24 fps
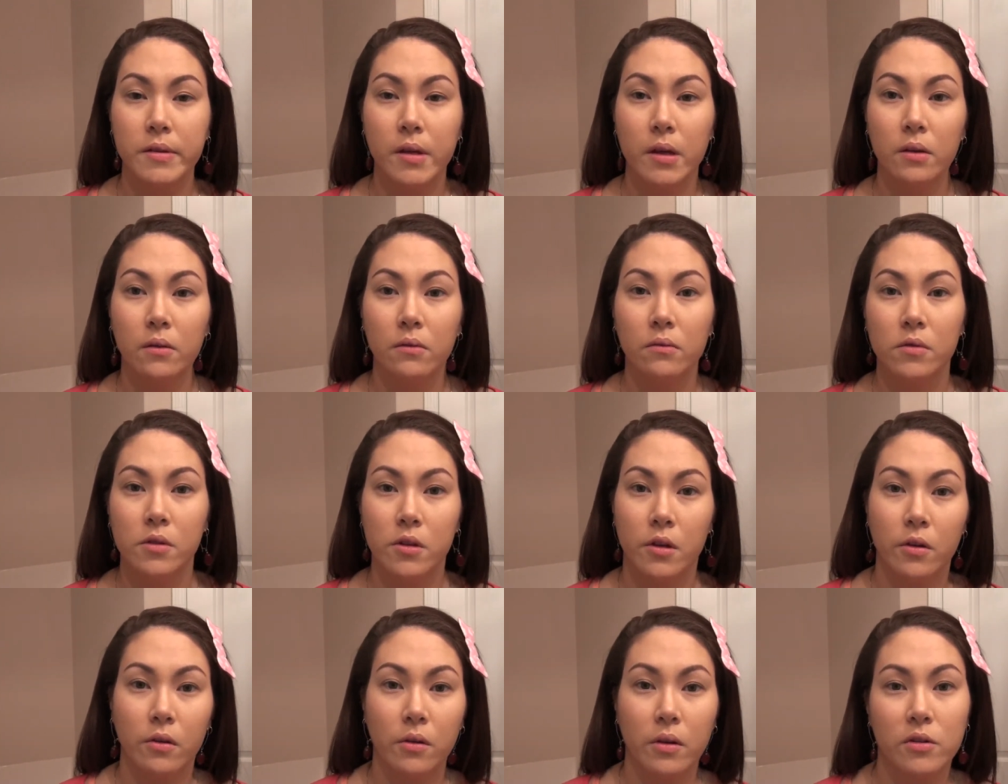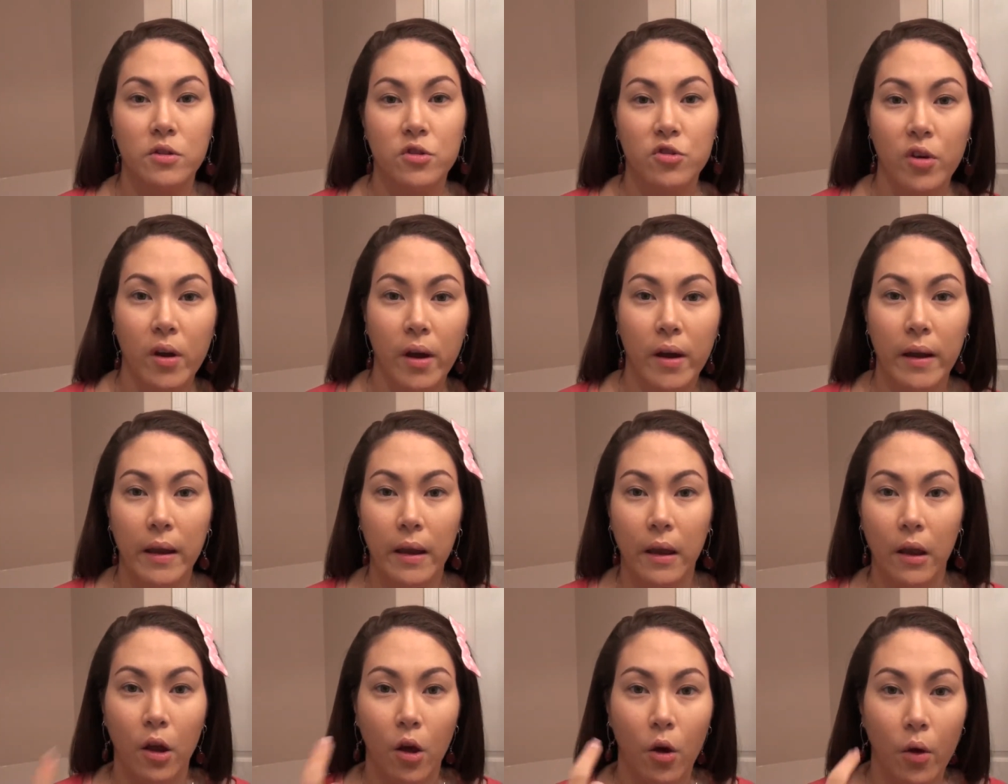are done, so let's try
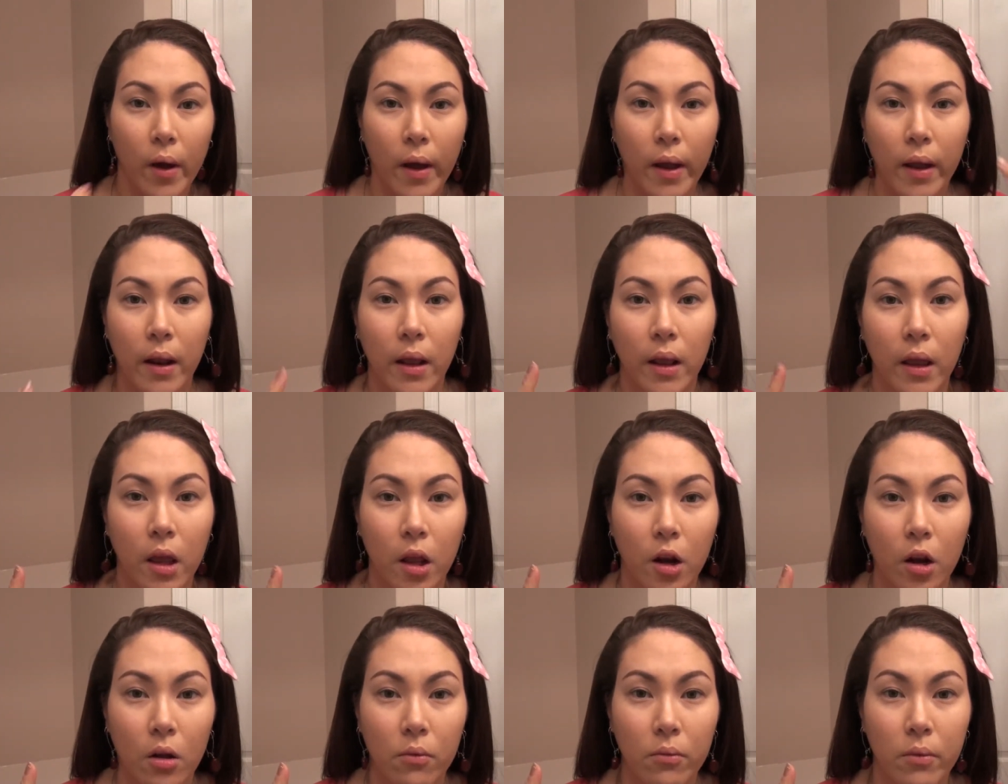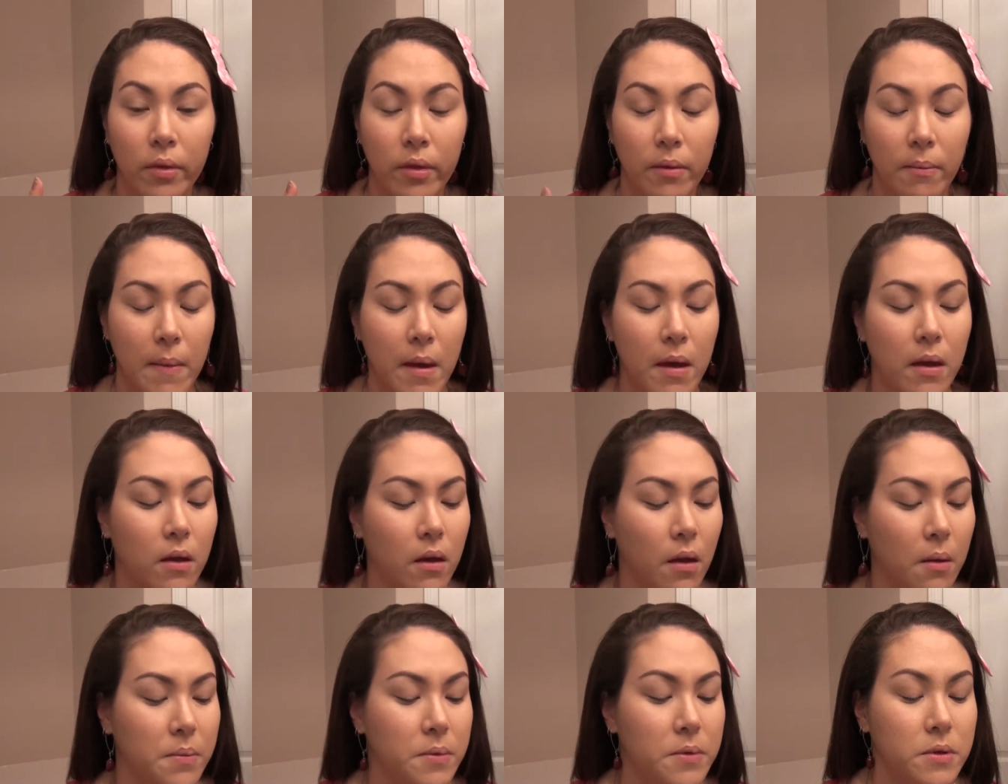and go ahead and get on with the
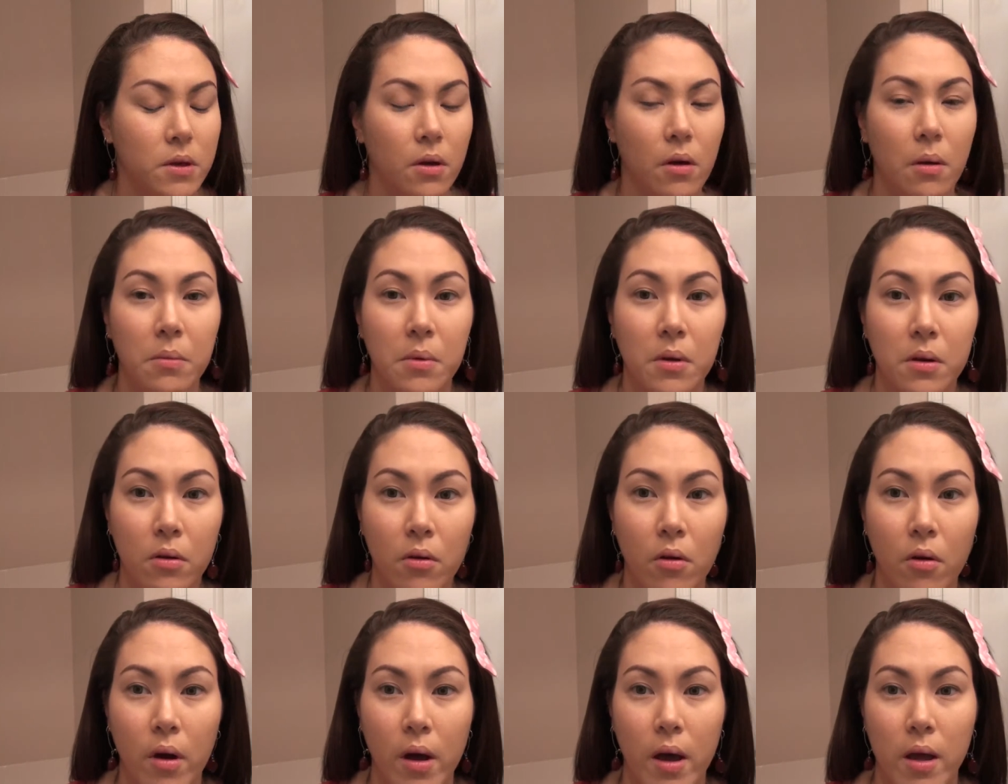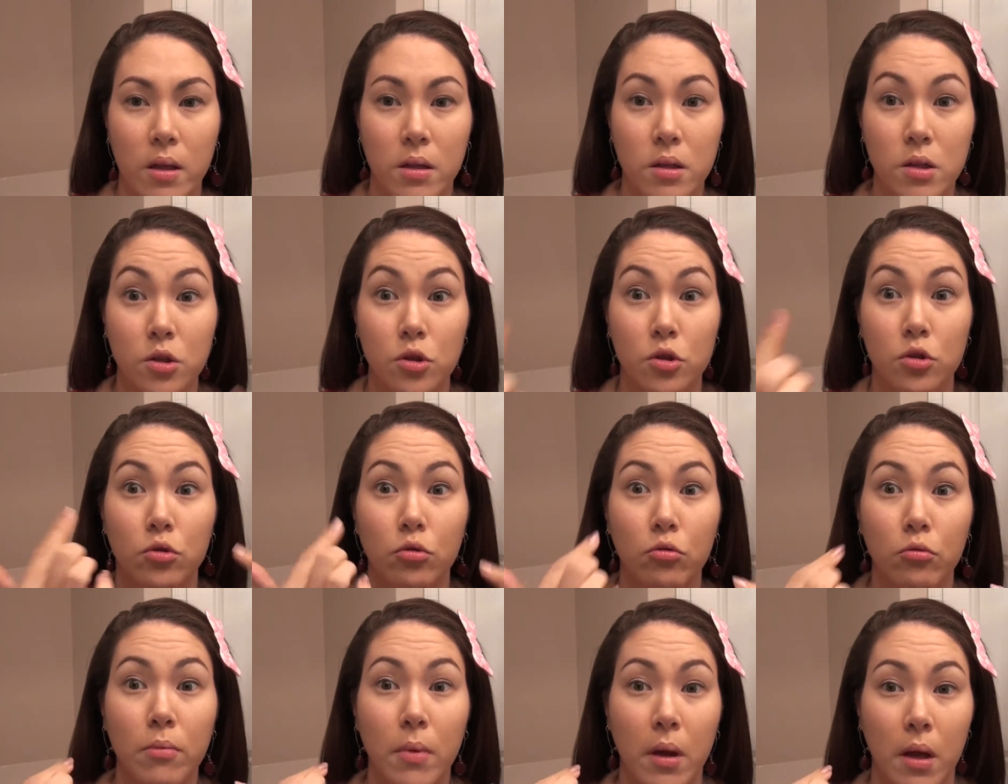makeup. So I'm going to go ahead and
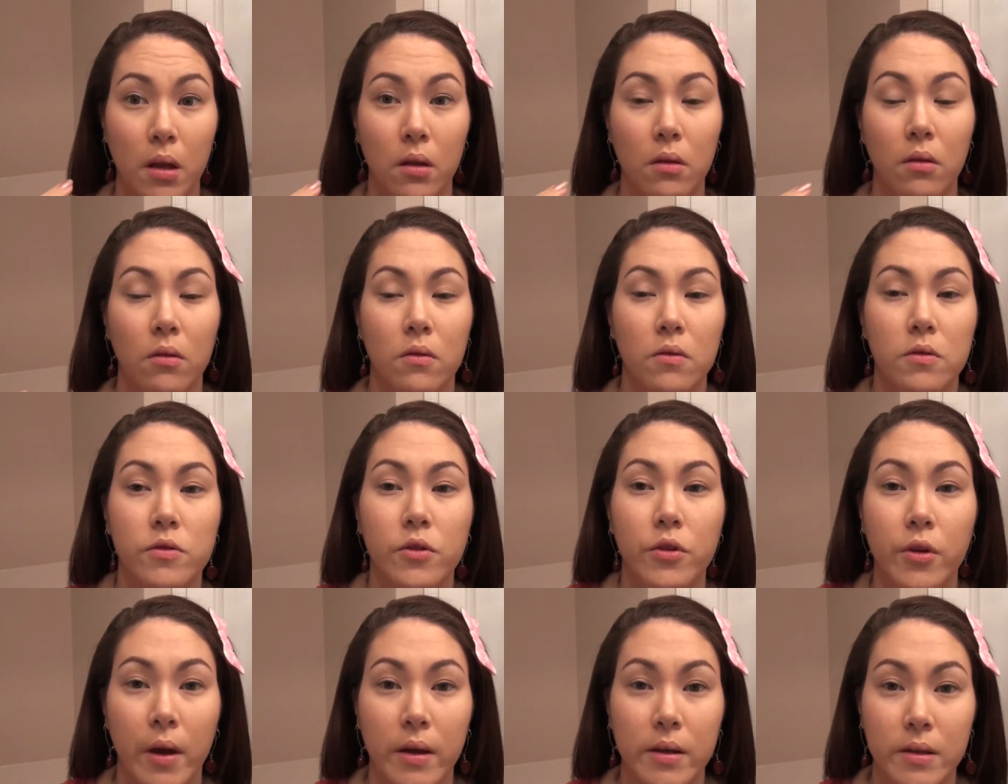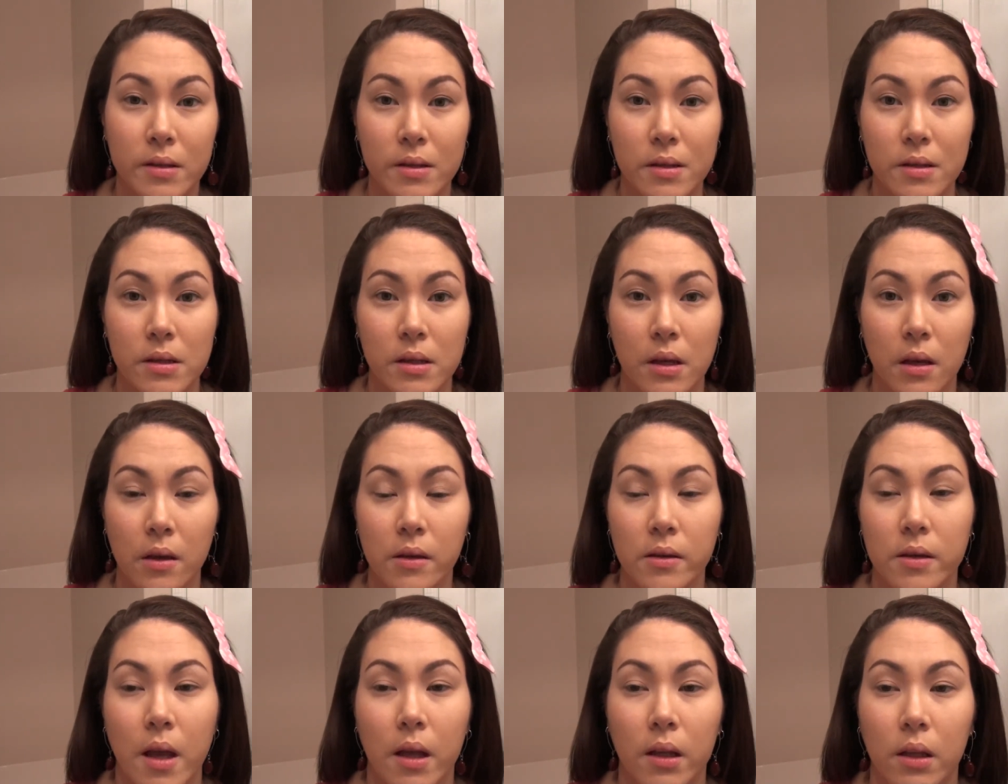zoom in so you guys can see
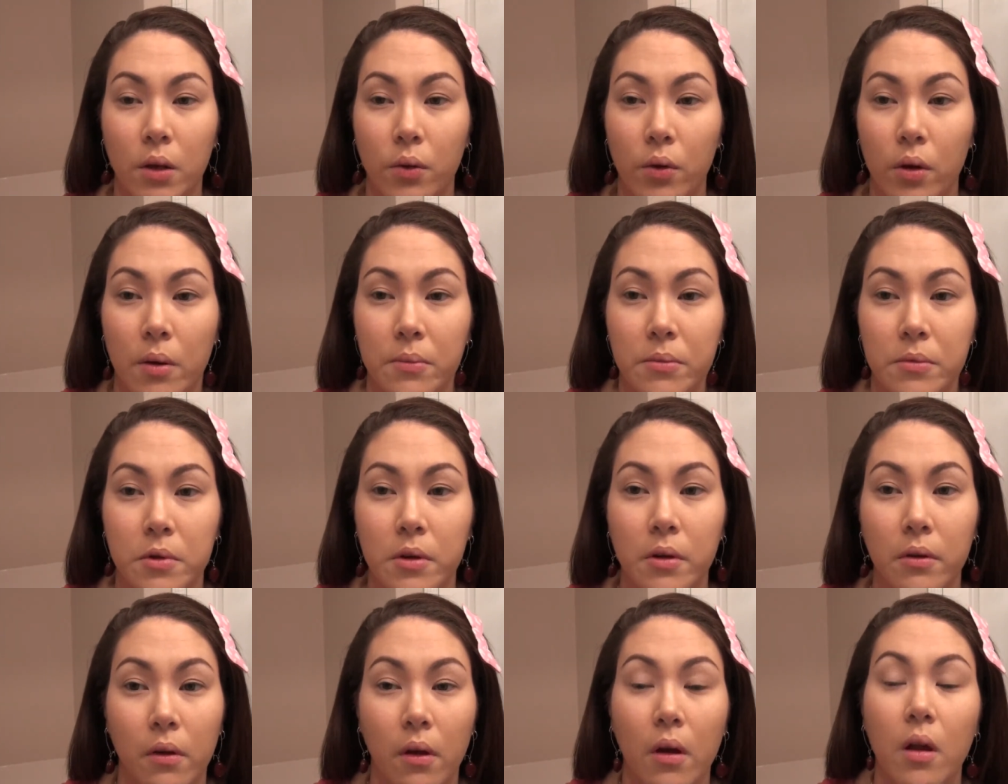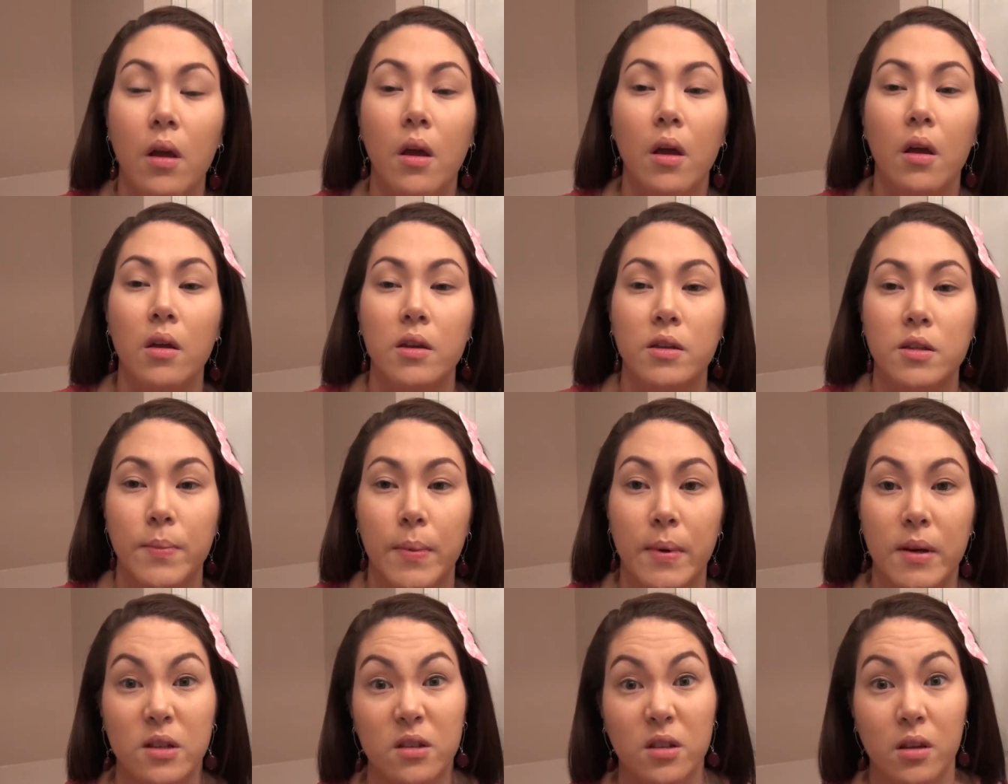exactly what I'm doing,
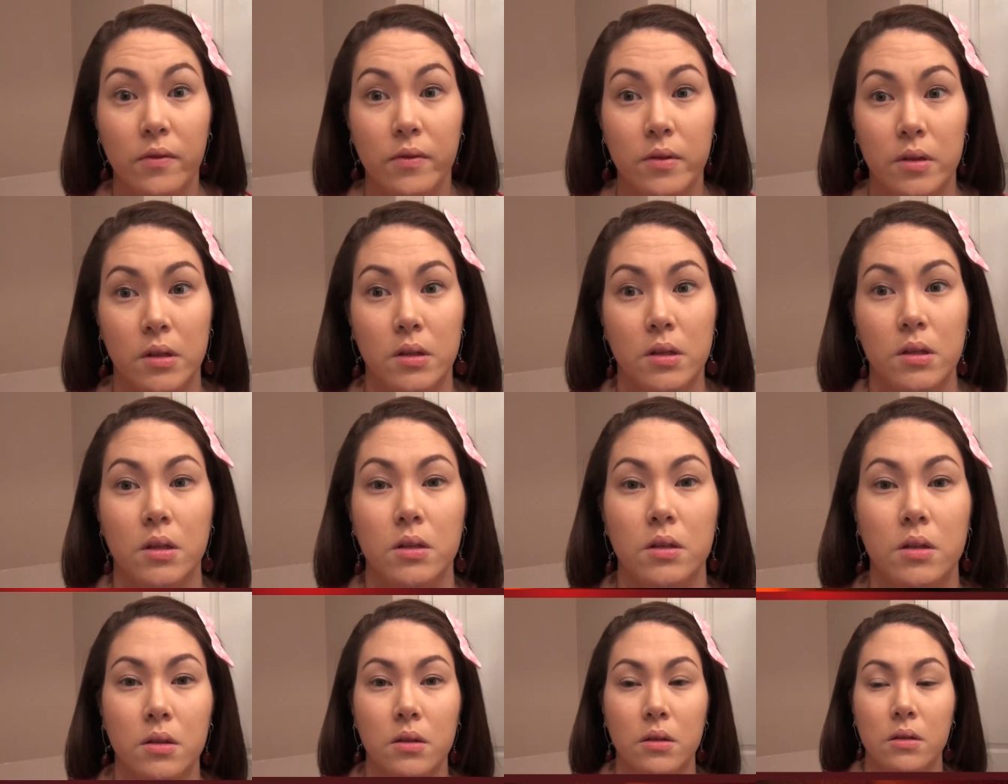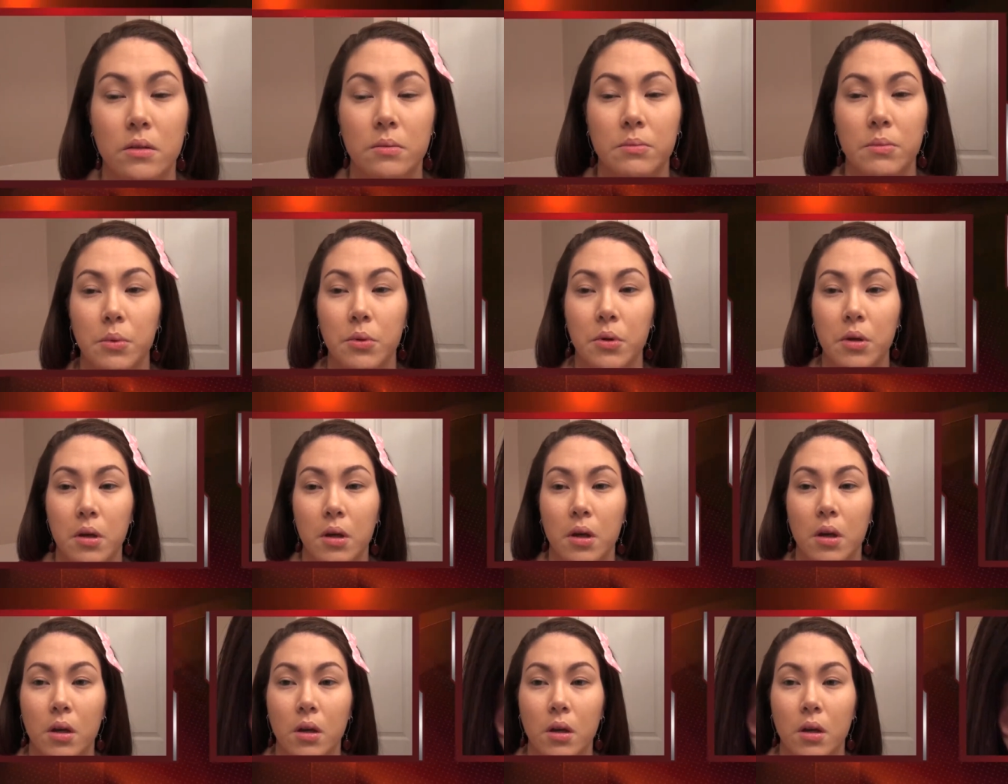especially since this is a smoky.